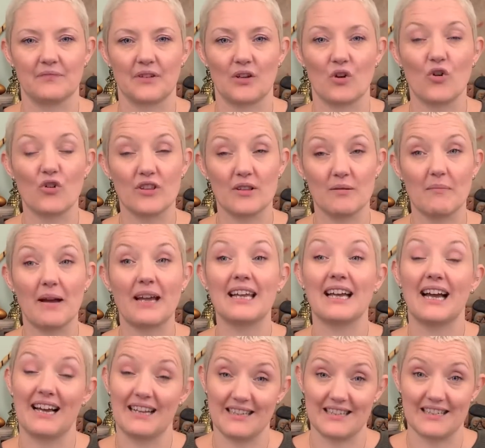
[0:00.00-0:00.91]
Or they might
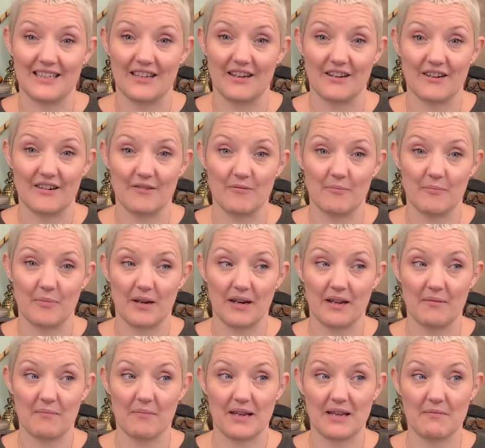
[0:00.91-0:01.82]
answer,
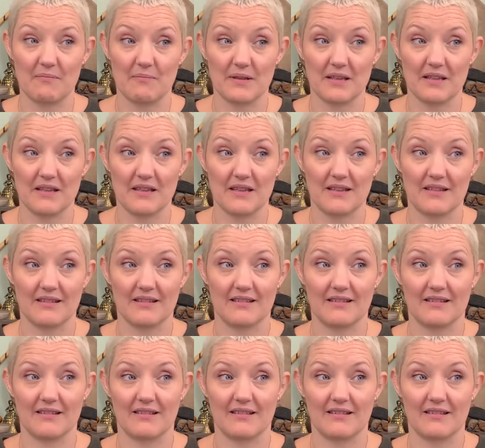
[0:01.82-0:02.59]
but it might be